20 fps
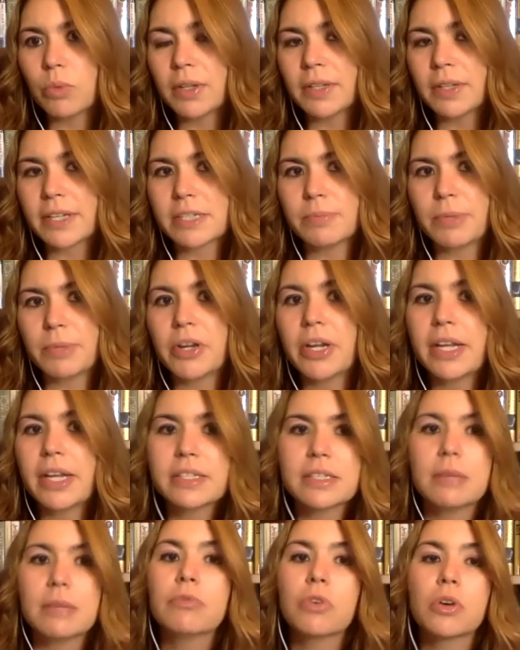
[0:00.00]
will
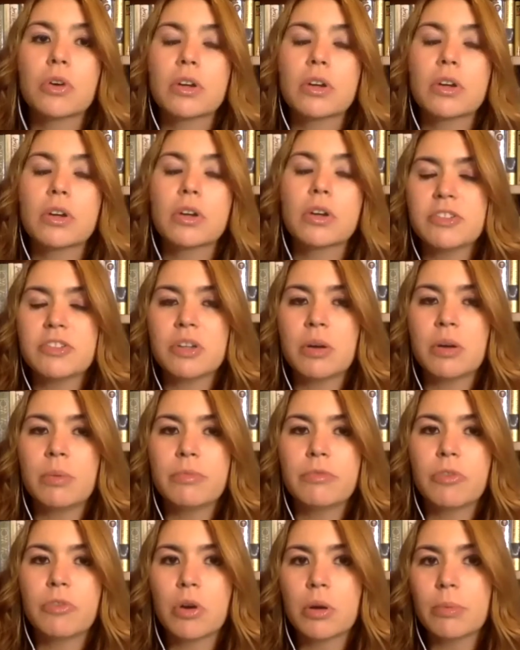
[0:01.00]
experience
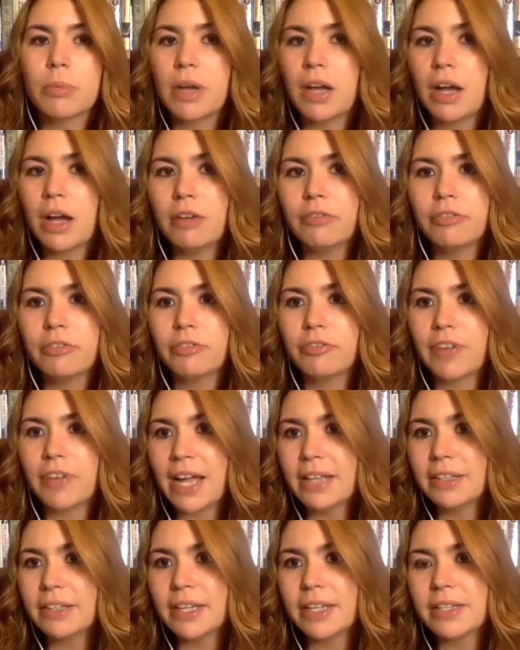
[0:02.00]
some form of
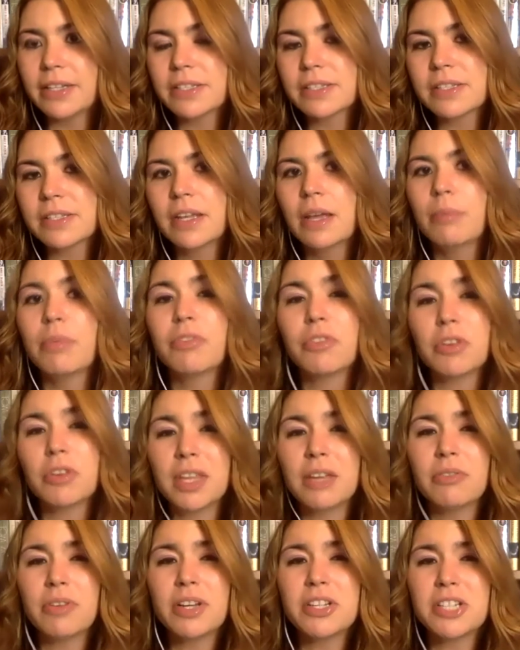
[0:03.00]
violence before
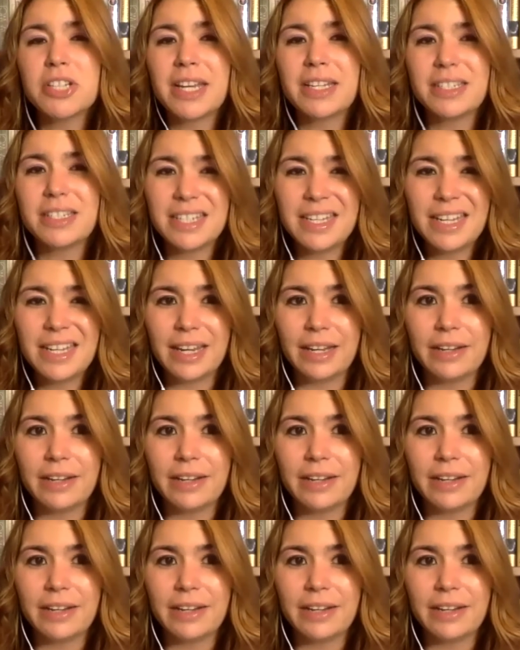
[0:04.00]
they reach 18.